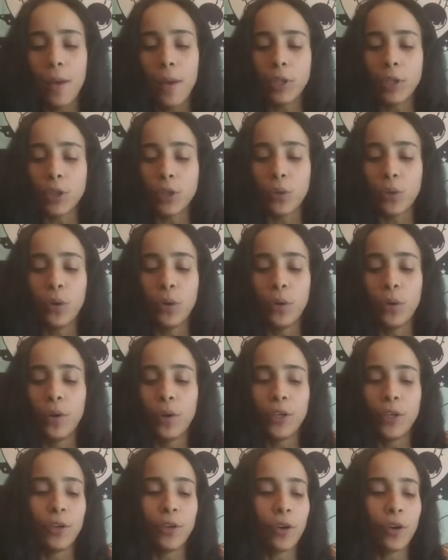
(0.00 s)
but you
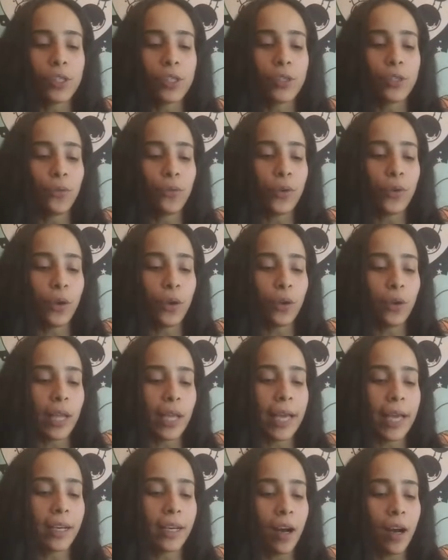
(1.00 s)
know, because you feel
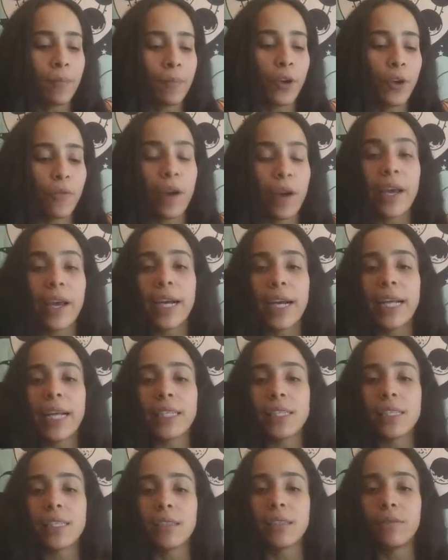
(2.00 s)
like you're very
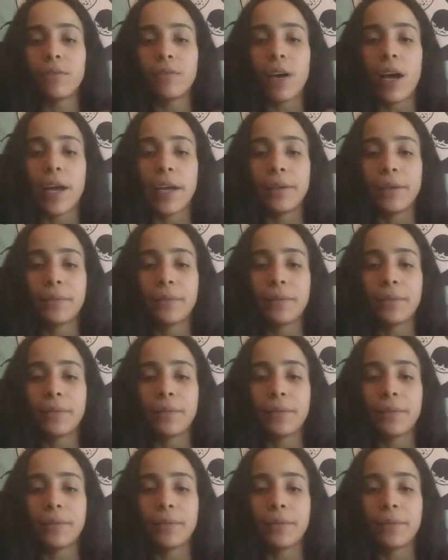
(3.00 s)
connected to the divine.